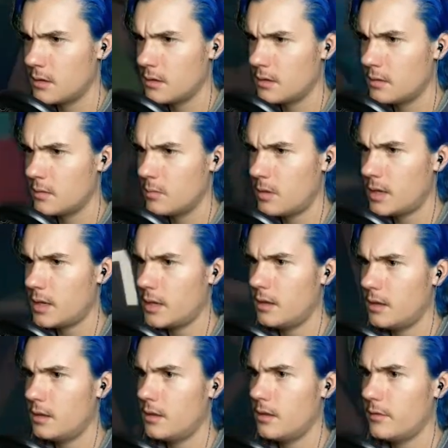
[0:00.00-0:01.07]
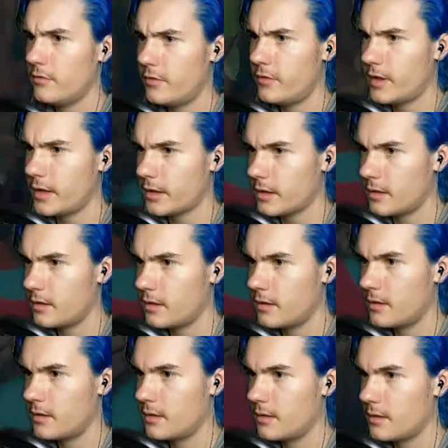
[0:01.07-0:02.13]
What the fuck?
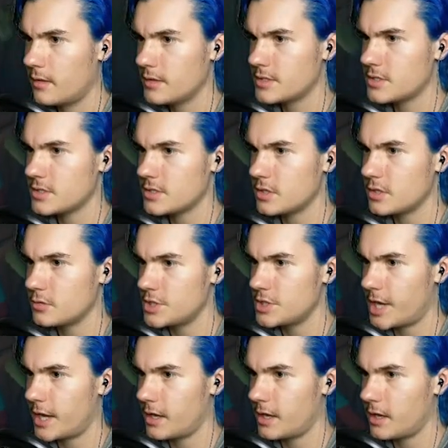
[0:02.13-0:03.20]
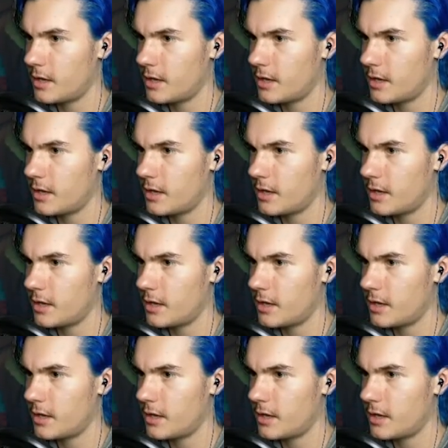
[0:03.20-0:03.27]
This is so janky.